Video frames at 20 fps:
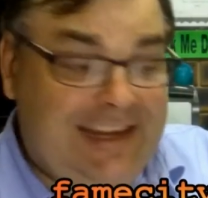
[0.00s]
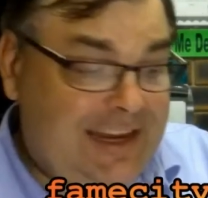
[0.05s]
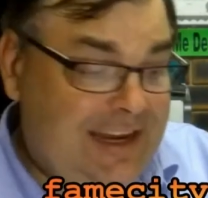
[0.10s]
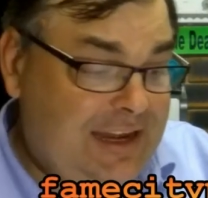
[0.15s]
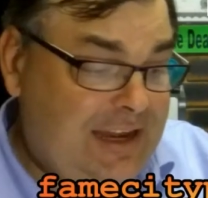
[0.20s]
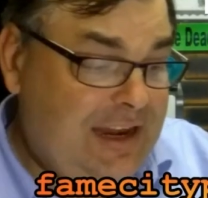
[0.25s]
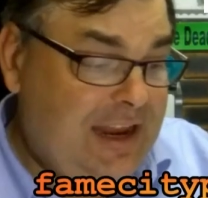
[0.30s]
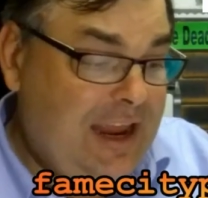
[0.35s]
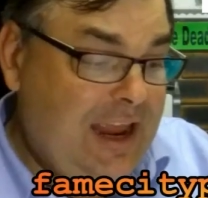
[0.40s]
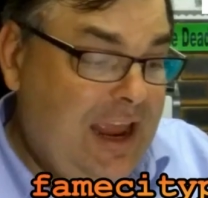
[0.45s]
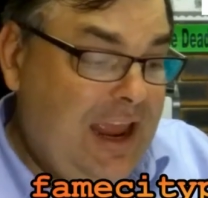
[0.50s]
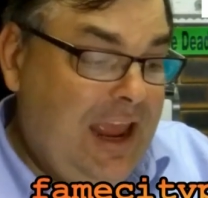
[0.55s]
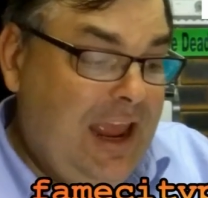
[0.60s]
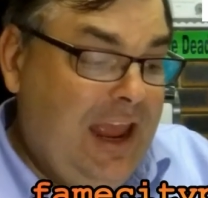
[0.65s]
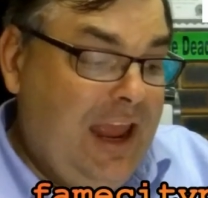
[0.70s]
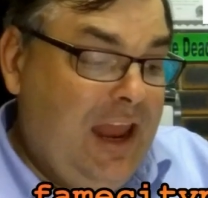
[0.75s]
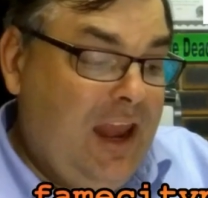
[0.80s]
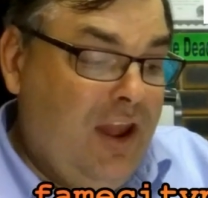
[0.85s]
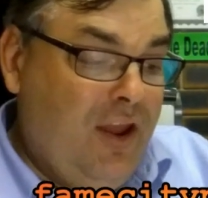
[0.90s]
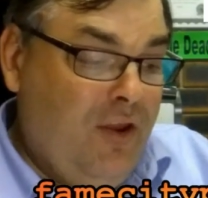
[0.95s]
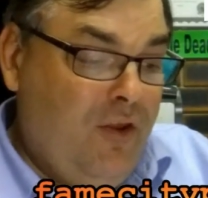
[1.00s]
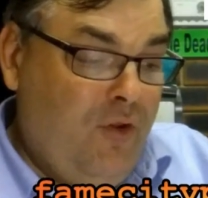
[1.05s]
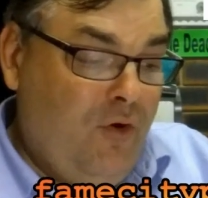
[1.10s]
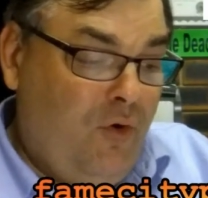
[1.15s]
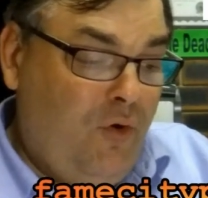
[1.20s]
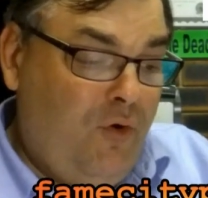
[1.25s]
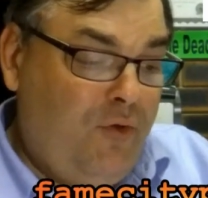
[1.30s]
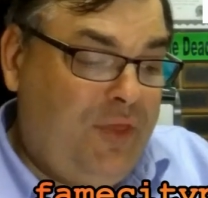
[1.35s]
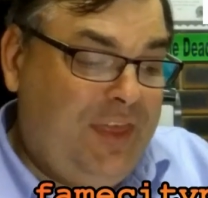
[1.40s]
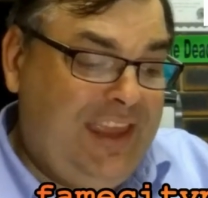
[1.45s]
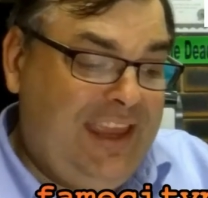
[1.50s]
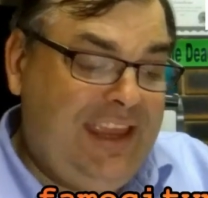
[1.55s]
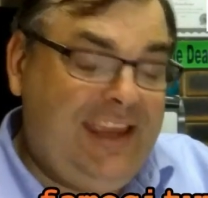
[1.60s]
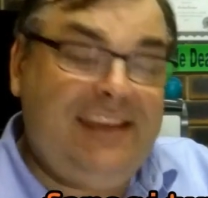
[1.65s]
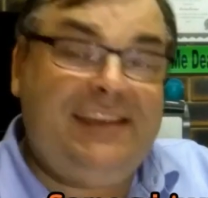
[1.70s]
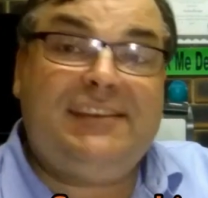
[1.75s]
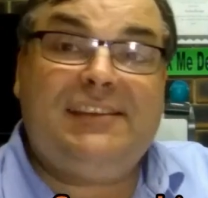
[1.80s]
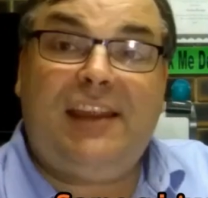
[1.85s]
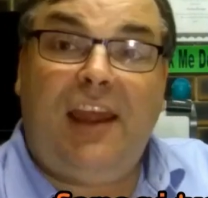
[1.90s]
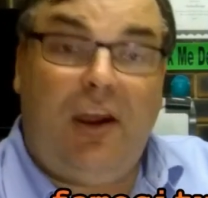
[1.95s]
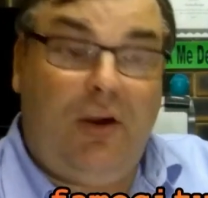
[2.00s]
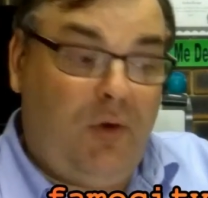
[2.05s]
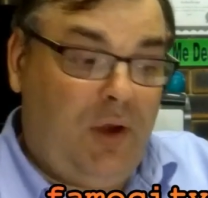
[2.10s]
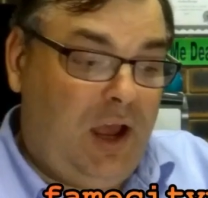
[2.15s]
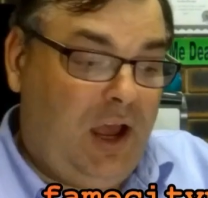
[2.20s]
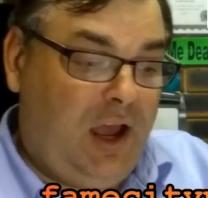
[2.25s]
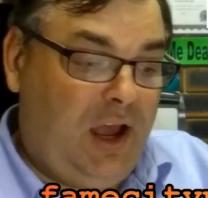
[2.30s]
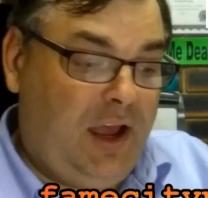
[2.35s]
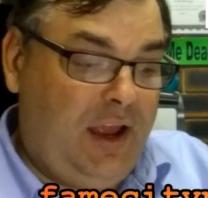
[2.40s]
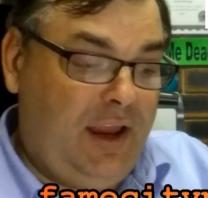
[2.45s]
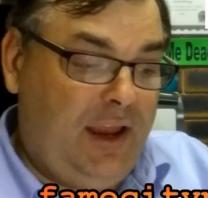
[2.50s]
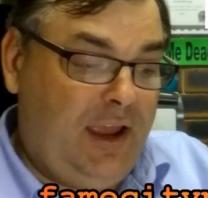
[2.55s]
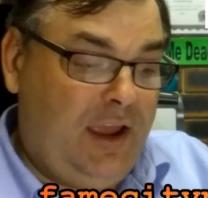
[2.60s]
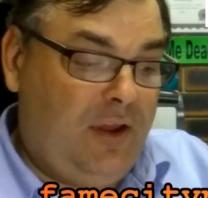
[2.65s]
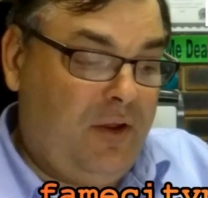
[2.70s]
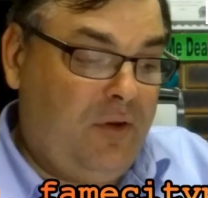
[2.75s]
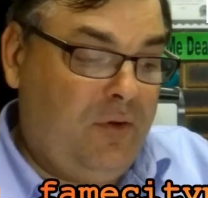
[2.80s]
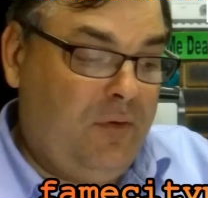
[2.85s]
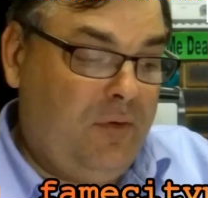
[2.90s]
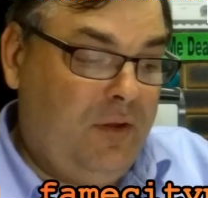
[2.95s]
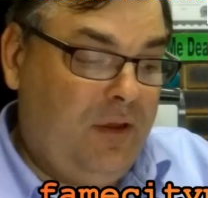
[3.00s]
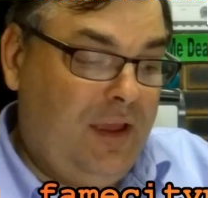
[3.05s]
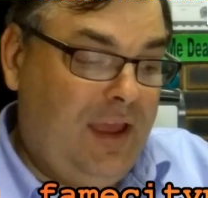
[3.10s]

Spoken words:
in Northeast Ohio.